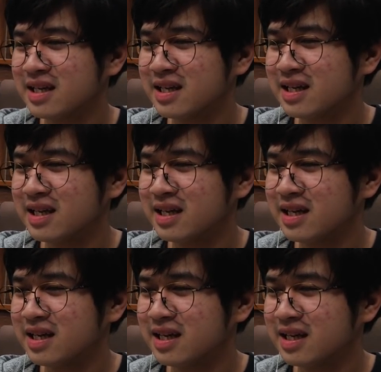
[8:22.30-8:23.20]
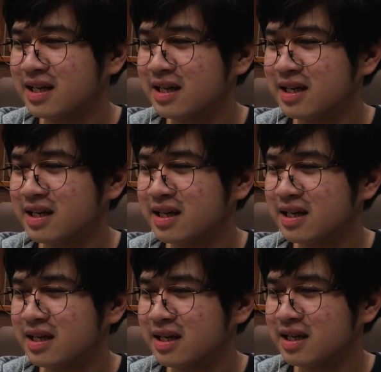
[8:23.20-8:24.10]

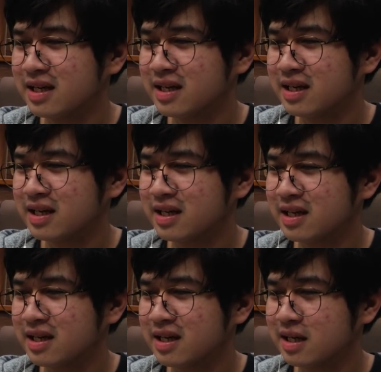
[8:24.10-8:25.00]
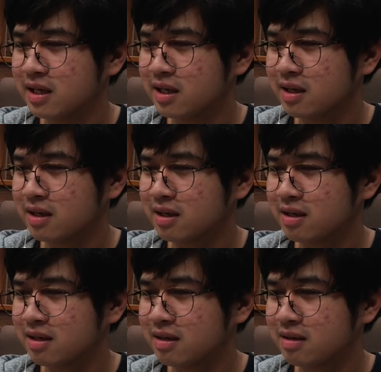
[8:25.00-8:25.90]

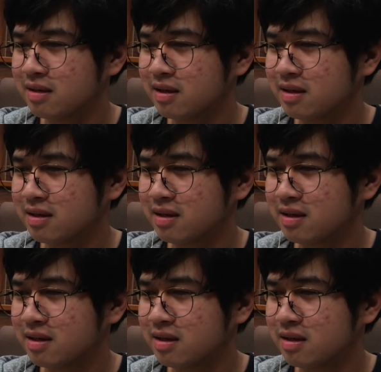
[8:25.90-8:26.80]
(silence)